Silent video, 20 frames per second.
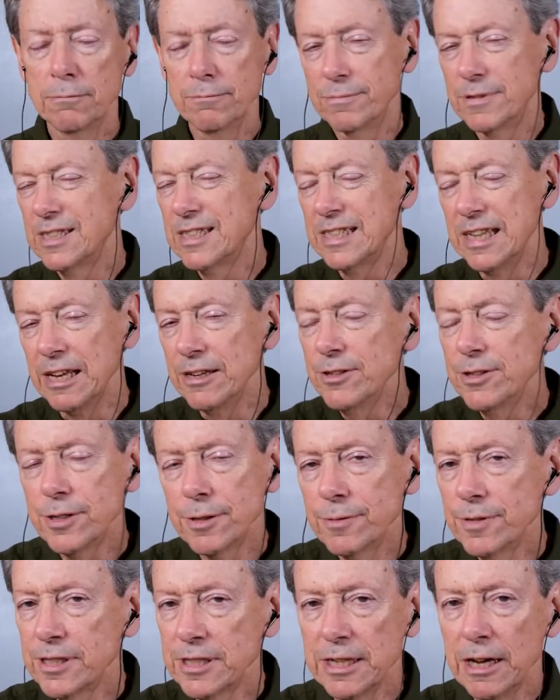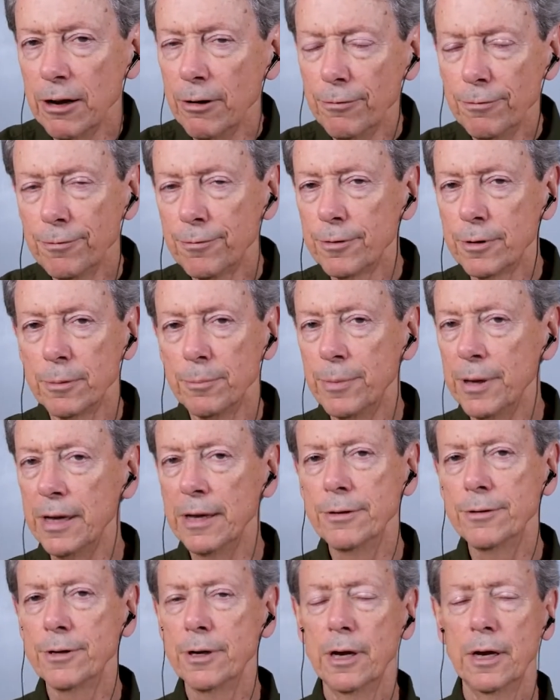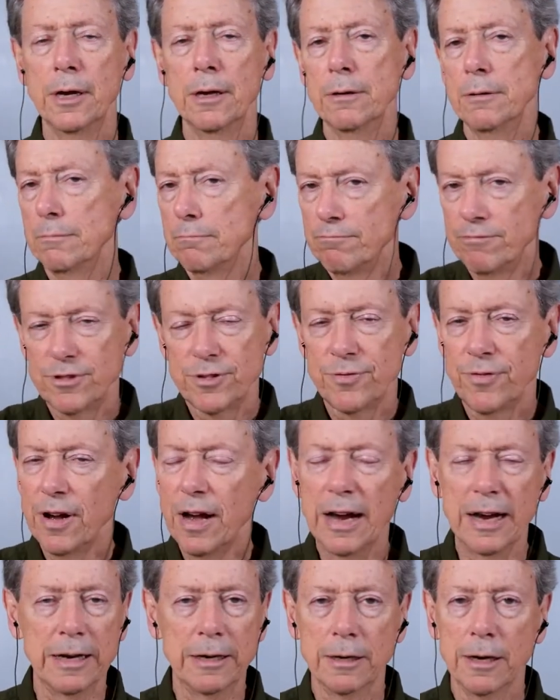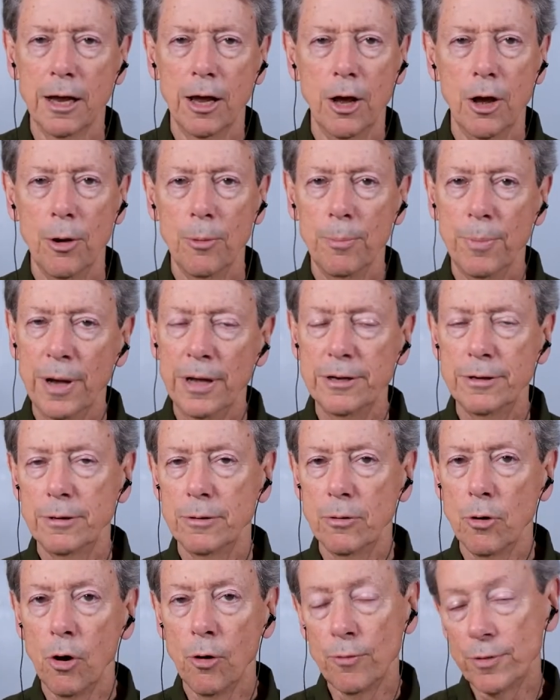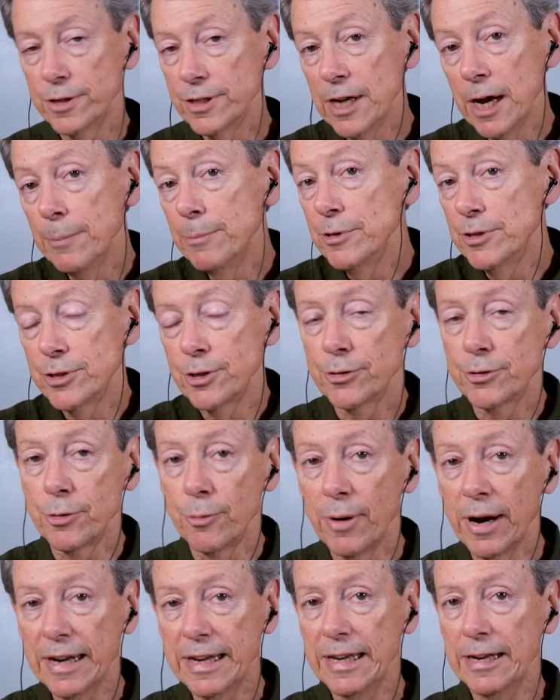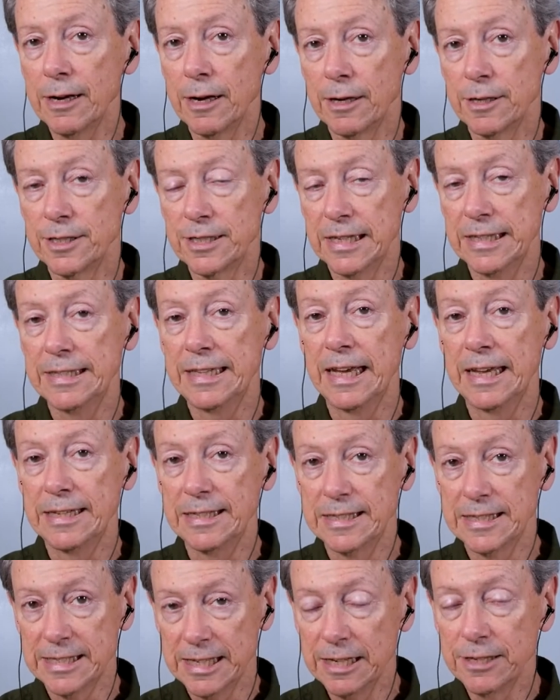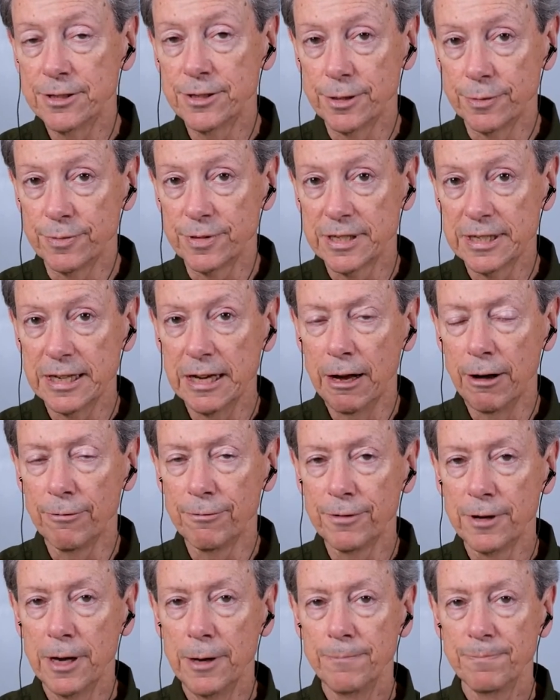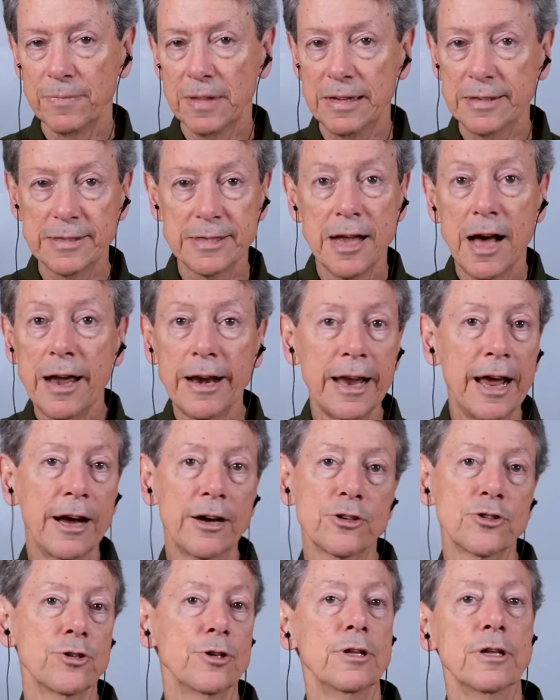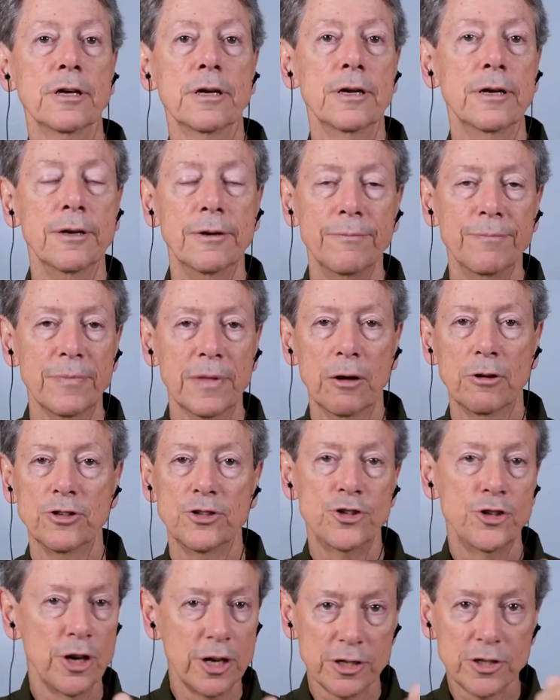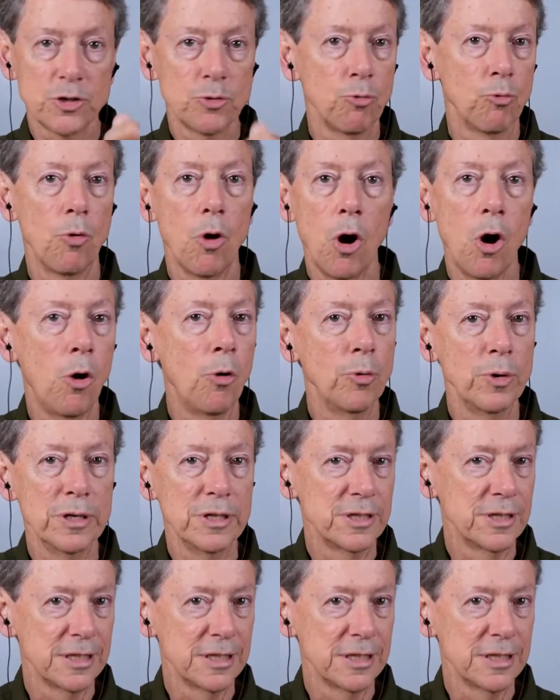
sense of self for a bit. It's fine. But over time, you start to recognize that that sense of self is not actually just always